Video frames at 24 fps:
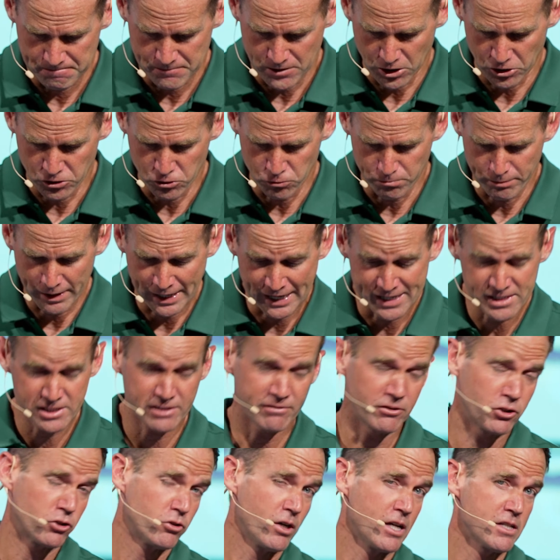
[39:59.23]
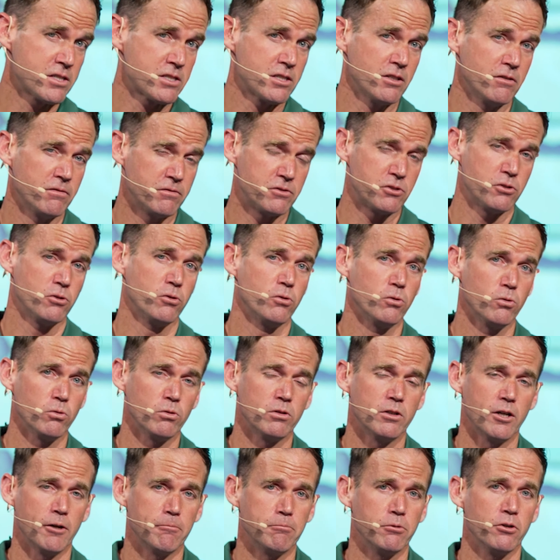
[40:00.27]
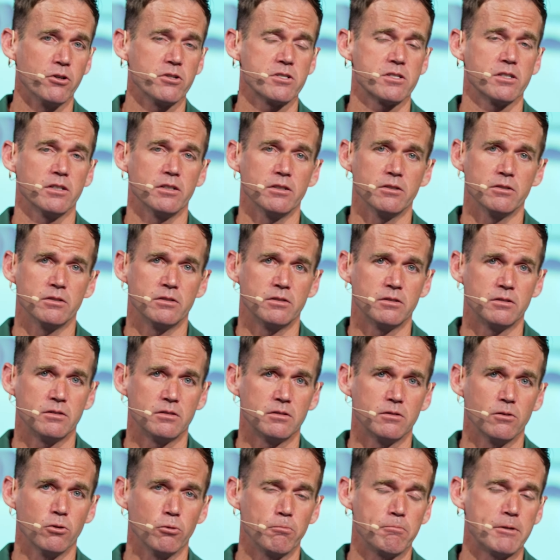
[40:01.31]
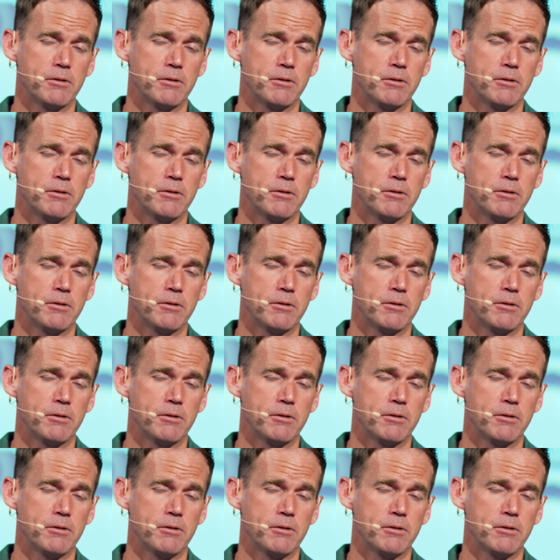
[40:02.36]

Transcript: Are you passive aggressive to a person or